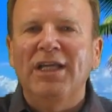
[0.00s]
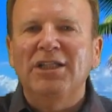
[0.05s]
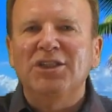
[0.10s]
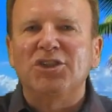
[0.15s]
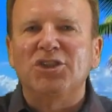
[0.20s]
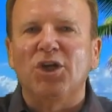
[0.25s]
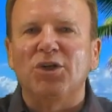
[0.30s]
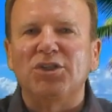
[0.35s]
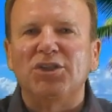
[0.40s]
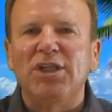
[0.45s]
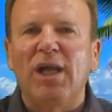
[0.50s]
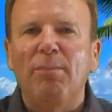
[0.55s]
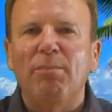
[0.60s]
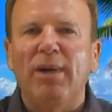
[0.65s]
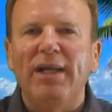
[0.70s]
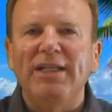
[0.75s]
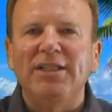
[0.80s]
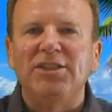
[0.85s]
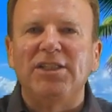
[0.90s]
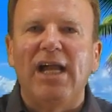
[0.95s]
So
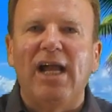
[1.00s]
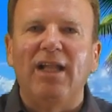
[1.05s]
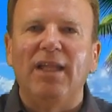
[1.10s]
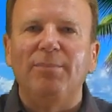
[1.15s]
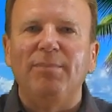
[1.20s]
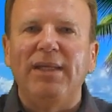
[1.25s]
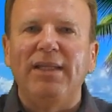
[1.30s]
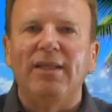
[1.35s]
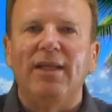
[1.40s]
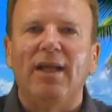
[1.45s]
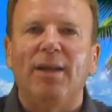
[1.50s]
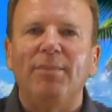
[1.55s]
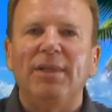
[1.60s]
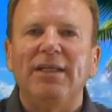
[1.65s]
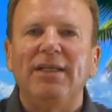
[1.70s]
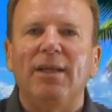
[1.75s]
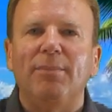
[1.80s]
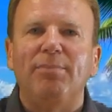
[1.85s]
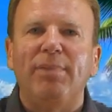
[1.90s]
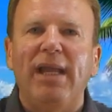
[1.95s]
somebody telling me that I'm
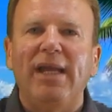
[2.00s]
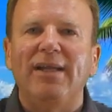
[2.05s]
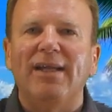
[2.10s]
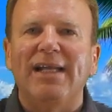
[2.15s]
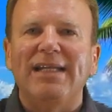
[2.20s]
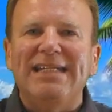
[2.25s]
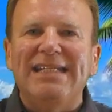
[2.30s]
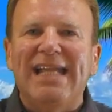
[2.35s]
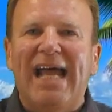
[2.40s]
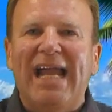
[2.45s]
going to get paid on